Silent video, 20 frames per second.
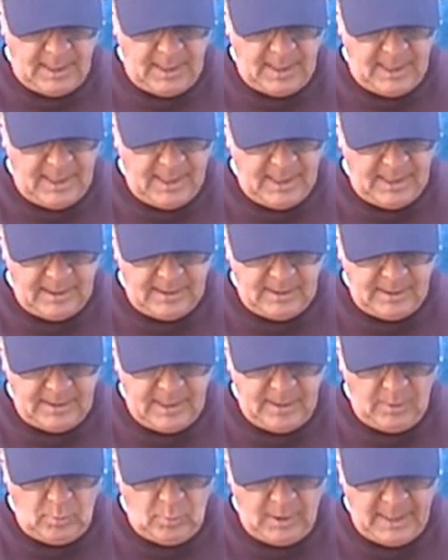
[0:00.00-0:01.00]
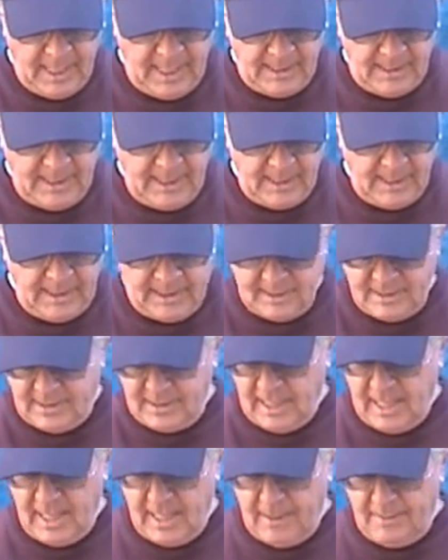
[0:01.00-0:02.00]
And then what I did
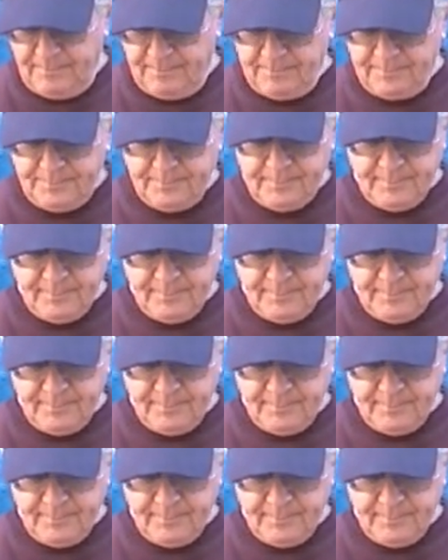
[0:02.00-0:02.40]
is on